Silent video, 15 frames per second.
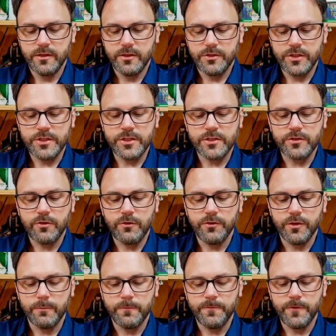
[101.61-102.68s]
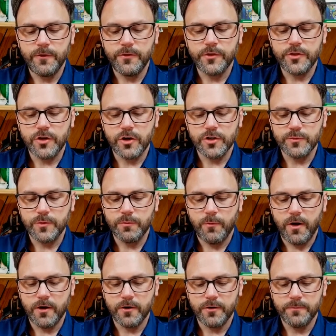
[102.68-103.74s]
Jesus told them, "Fill the jars with
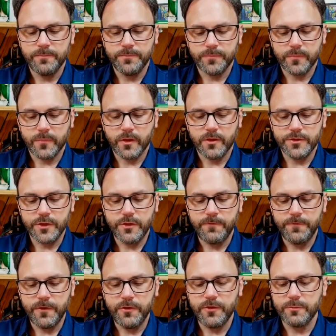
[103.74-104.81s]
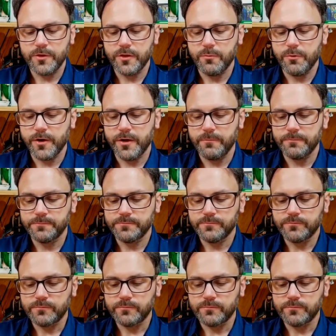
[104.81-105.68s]
water." So they filled them to the brim.